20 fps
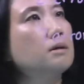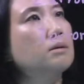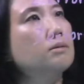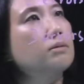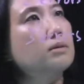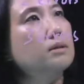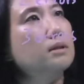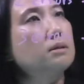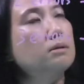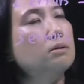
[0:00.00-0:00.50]

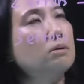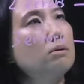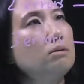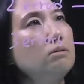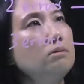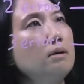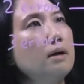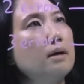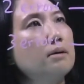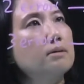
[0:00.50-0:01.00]
for the
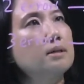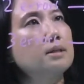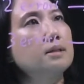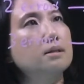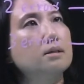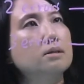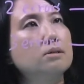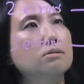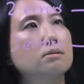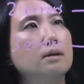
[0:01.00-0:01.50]
no error
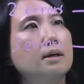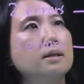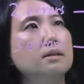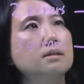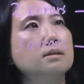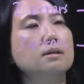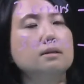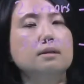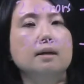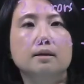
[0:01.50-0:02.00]

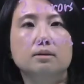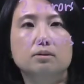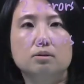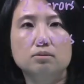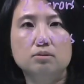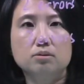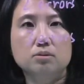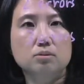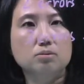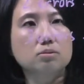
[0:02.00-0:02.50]
situation, I
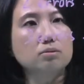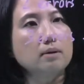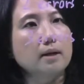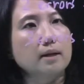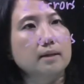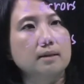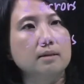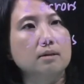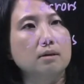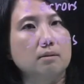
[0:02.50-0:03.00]
don't do
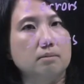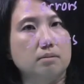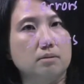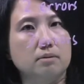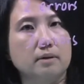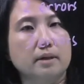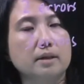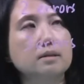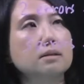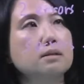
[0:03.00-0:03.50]
any
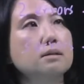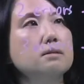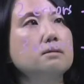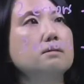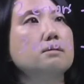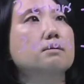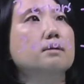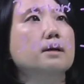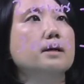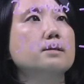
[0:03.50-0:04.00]
operation.
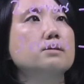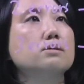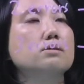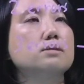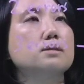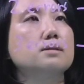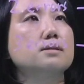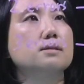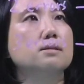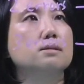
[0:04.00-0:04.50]
Okay, so
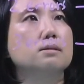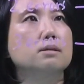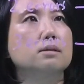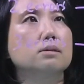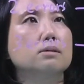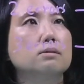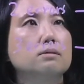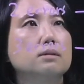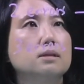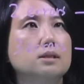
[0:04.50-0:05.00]

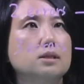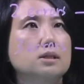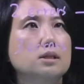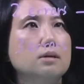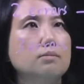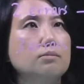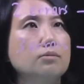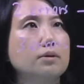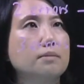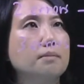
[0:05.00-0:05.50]
this
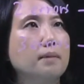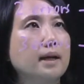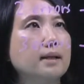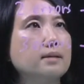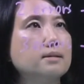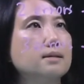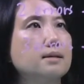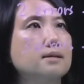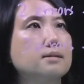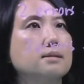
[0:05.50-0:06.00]
term
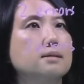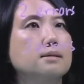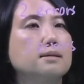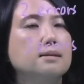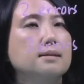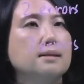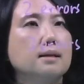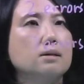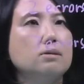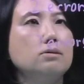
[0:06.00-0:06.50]
remains as
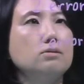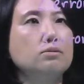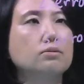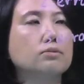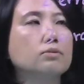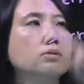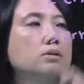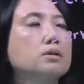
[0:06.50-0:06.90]
itself.